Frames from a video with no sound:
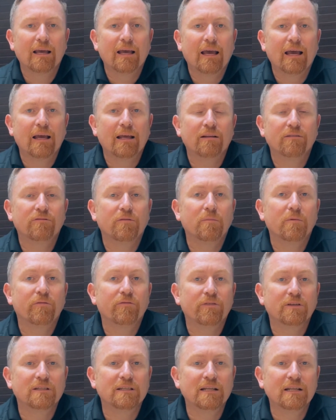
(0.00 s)
And from a
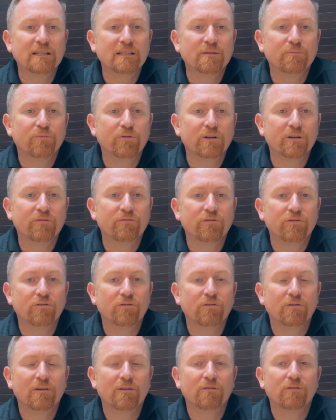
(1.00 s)
fertility point of
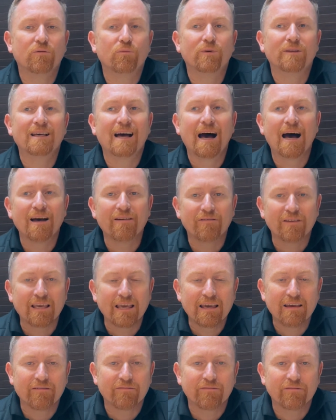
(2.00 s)
view, with
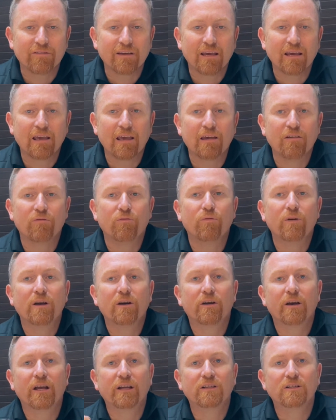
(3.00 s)
IVF, if we are
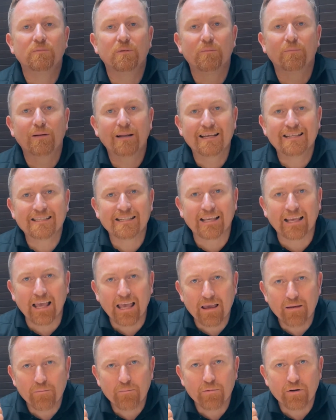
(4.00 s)
going to be placing
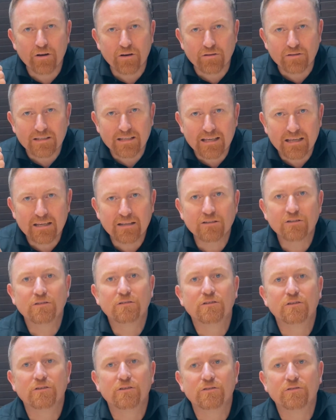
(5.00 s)
embryos into
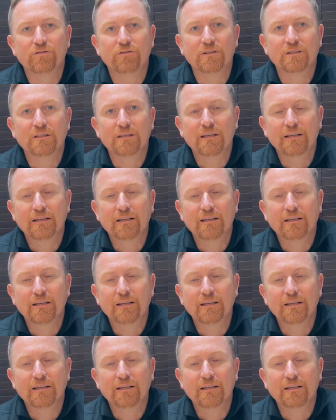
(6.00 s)
the uterus,